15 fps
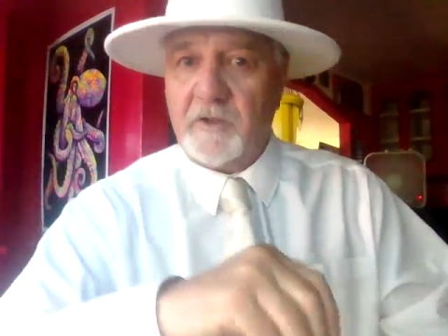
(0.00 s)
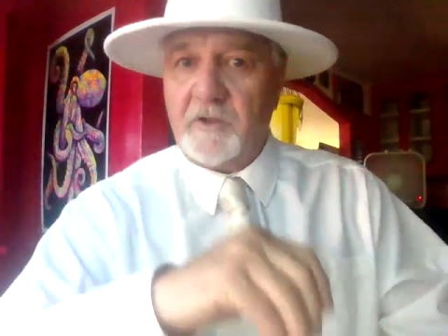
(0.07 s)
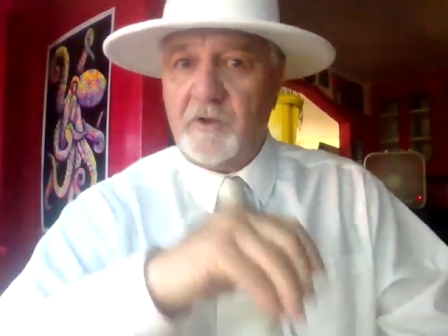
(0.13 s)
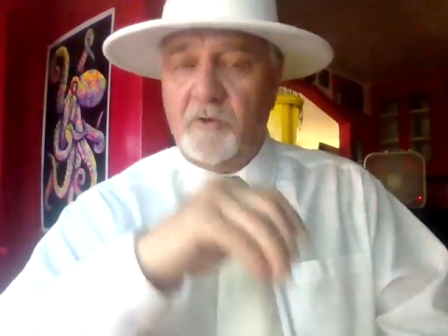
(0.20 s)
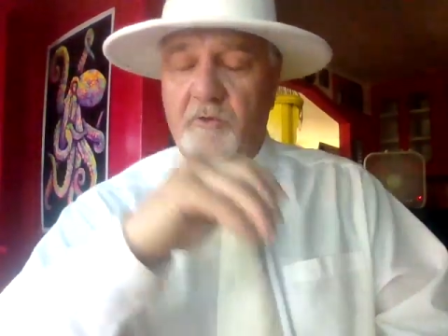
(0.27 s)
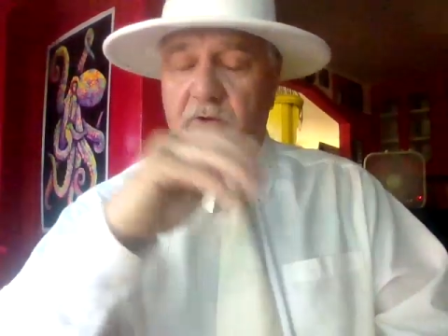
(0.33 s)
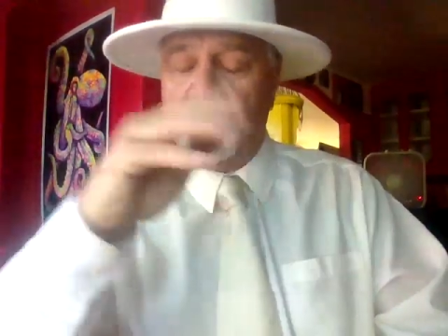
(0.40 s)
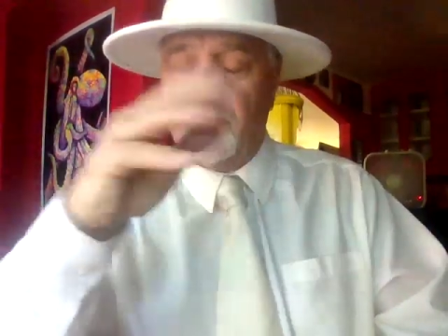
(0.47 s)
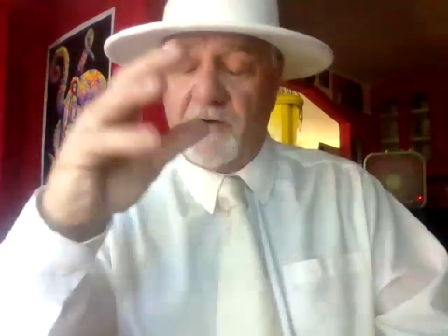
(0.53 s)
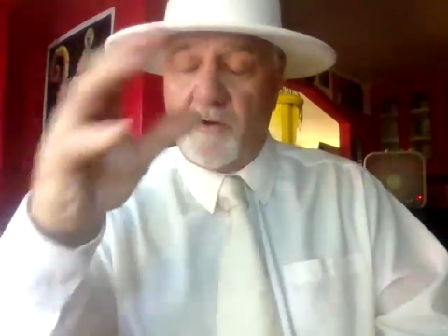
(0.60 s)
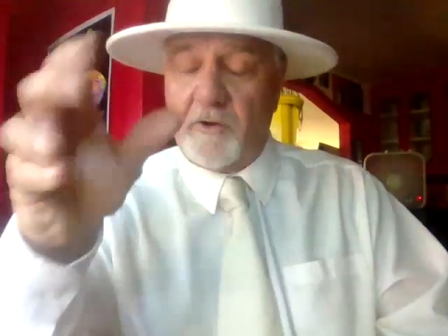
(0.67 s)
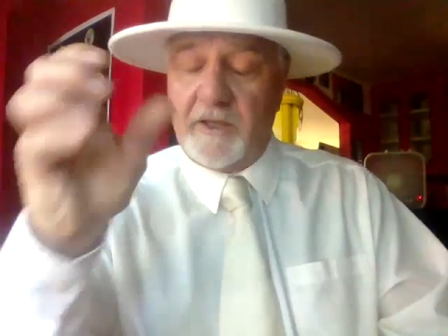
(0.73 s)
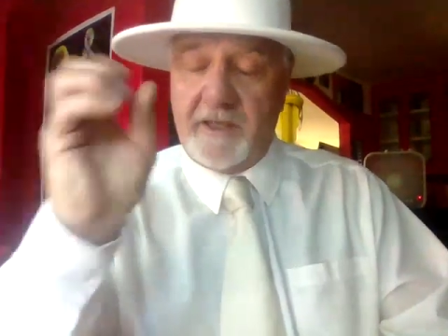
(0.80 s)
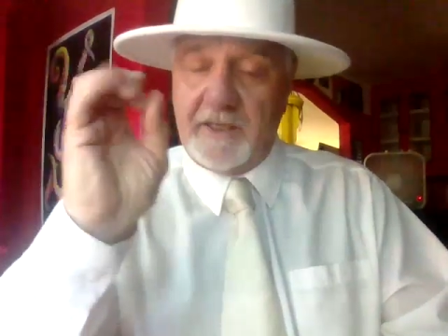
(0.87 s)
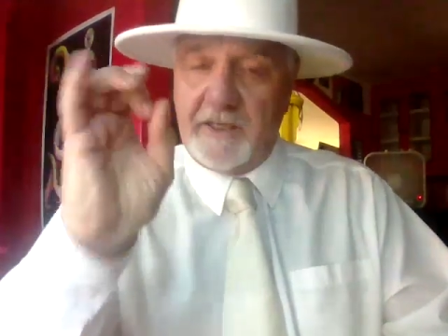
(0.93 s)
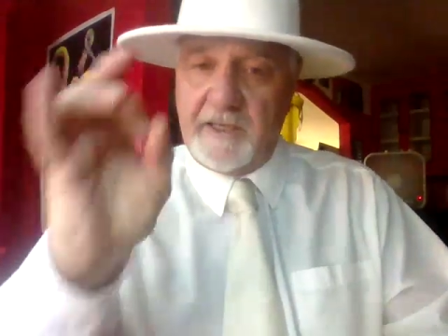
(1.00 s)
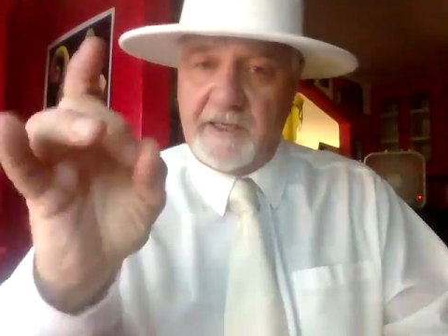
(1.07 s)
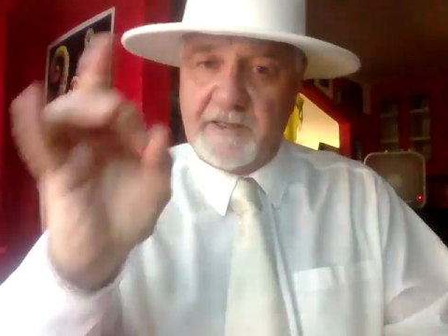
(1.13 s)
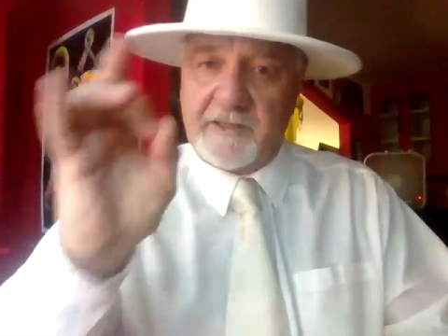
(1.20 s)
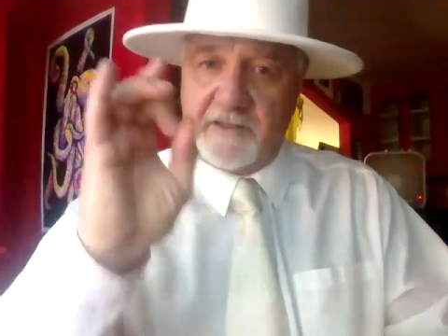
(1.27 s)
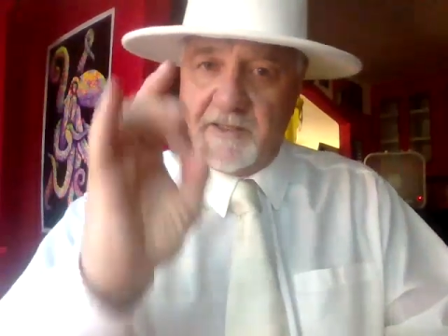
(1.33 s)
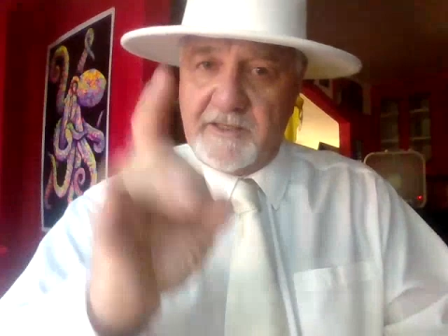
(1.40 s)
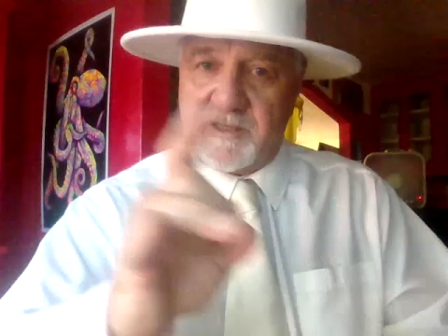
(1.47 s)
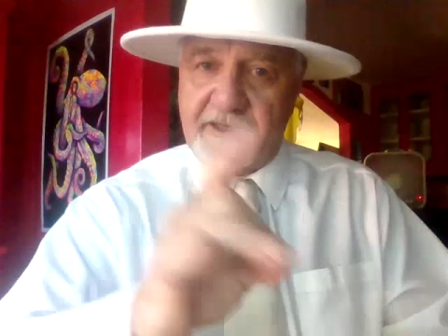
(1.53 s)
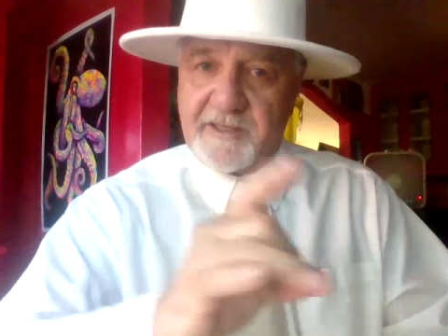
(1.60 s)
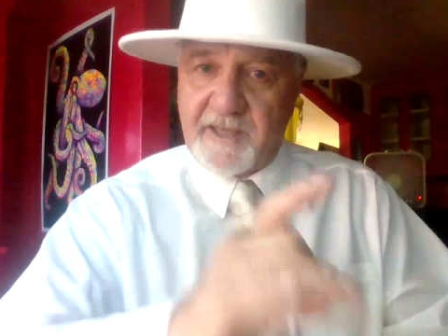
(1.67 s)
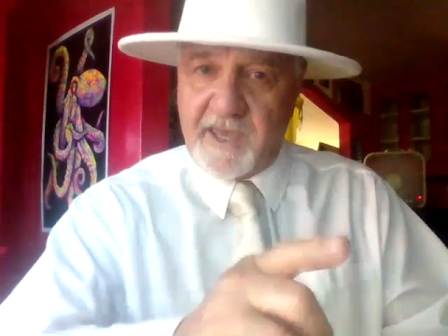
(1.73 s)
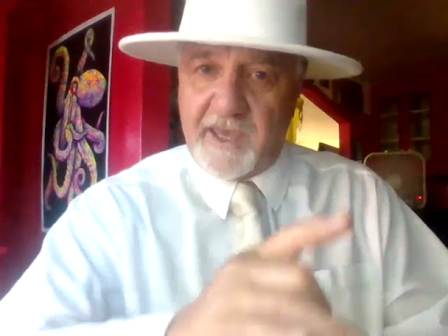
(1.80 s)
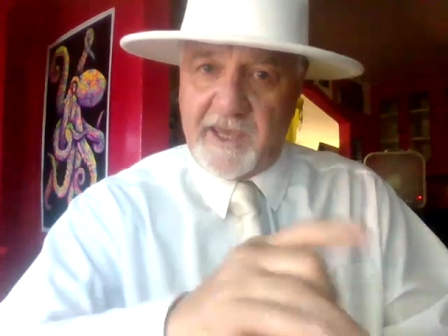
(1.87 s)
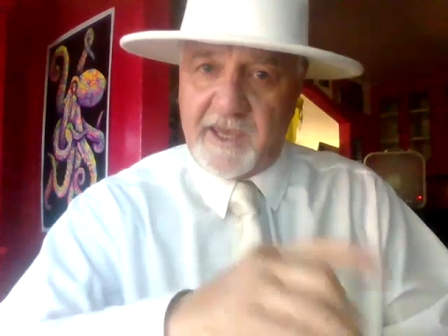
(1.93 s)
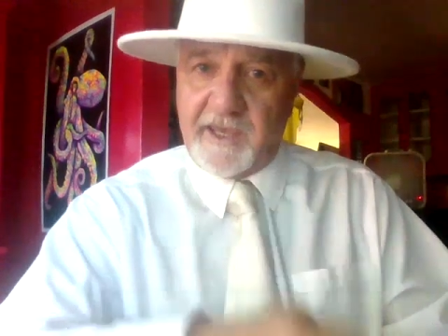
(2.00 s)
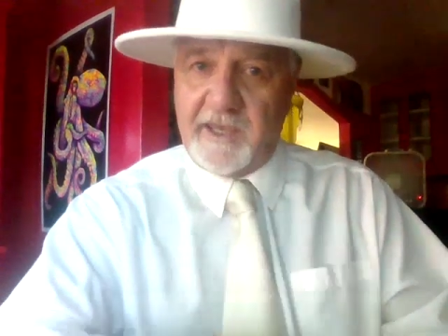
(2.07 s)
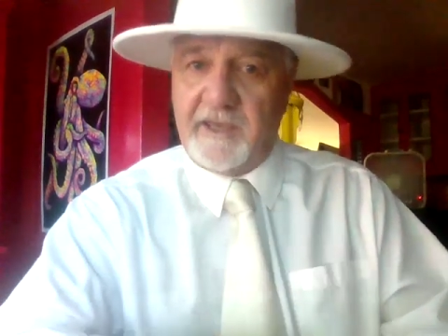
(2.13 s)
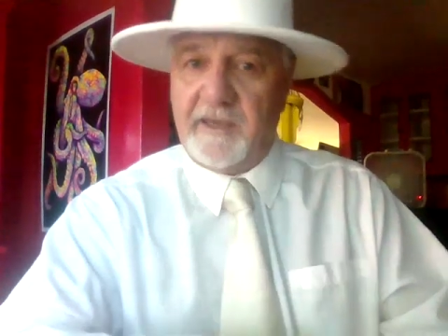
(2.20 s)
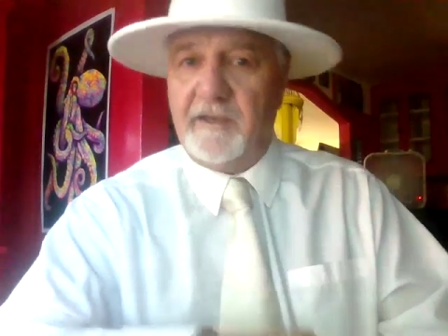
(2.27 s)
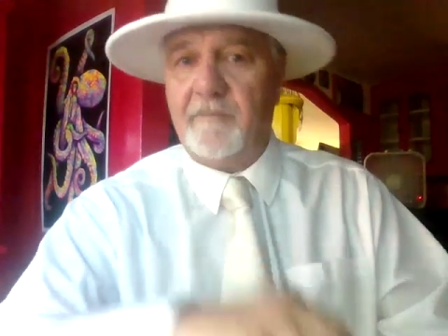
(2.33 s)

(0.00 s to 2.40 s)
you can very easily say